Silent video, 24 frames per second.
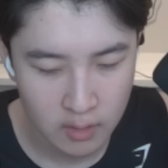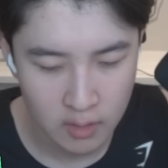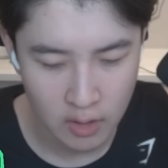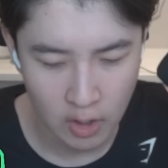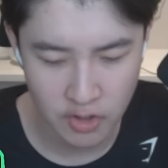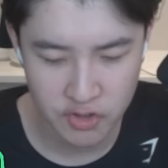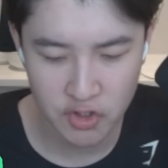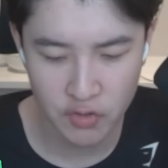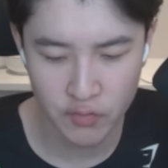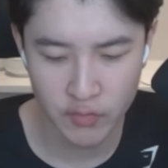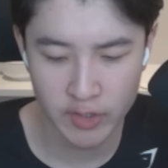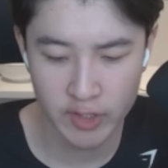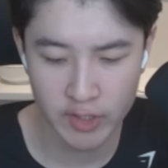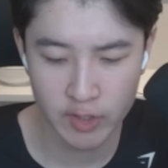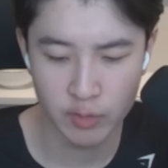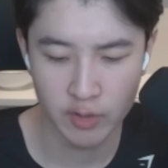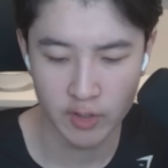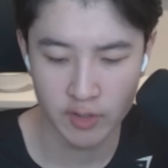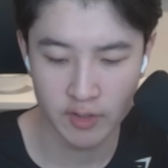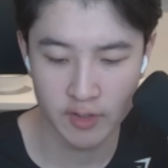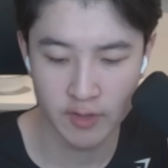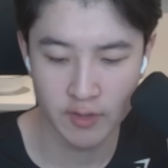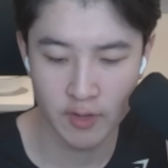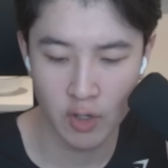Also, really
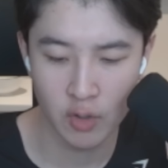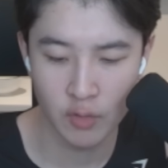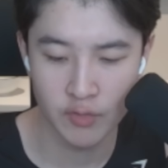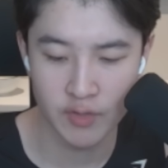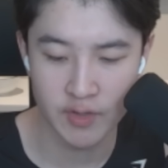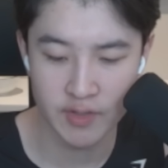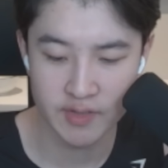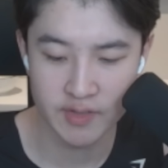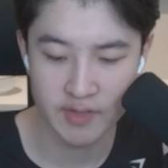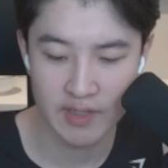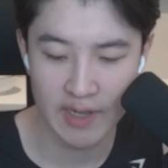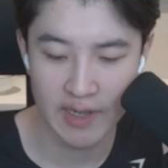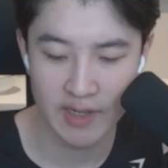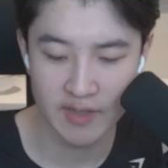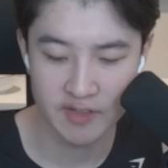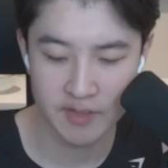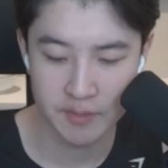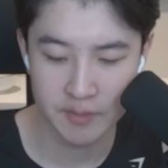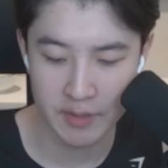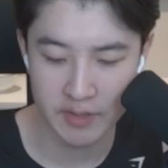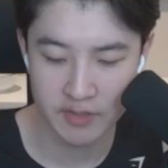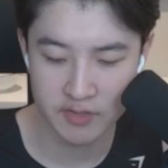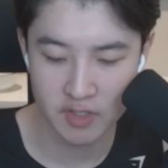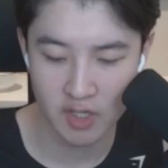quickly though, this guy has the
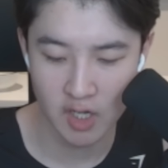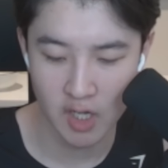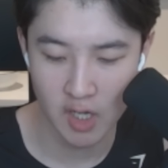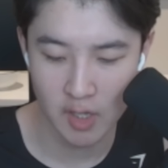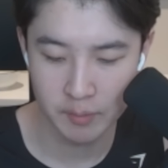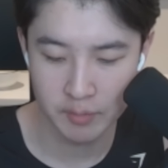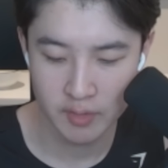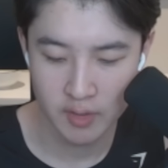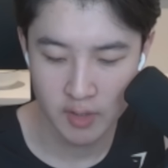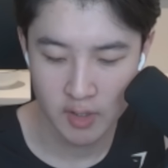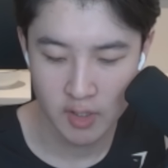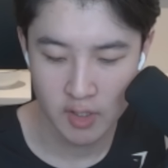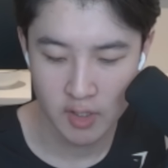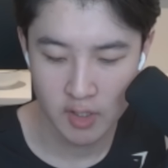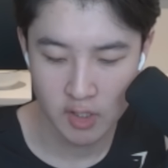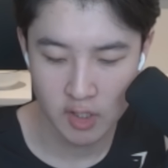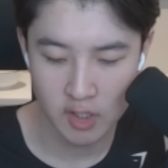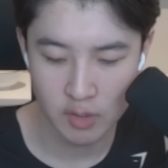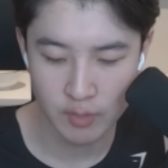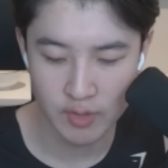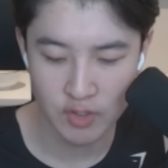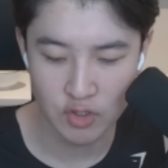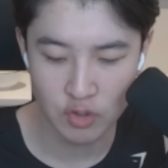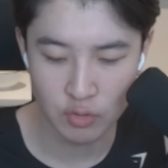best comp.
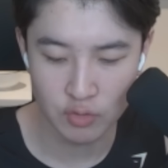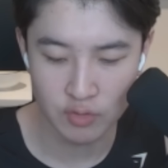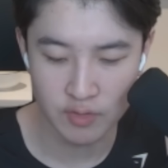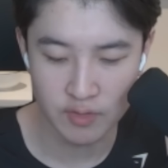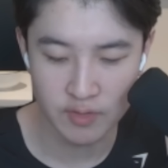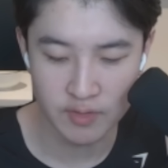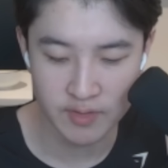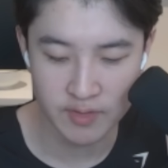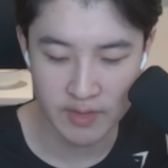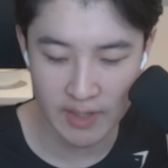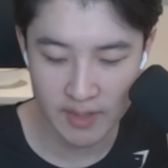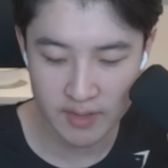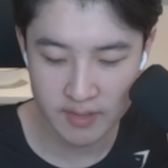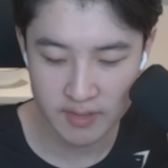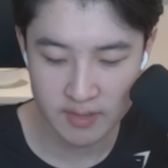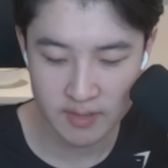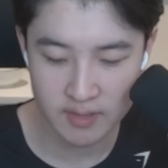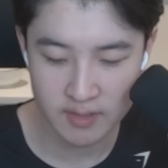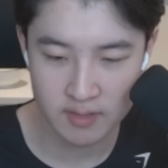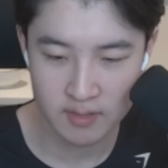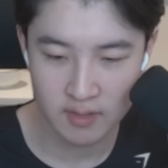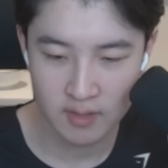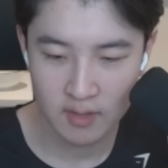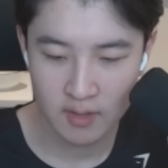Can we do
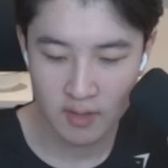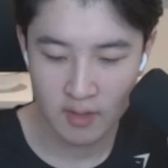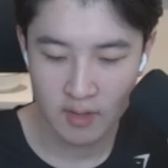this?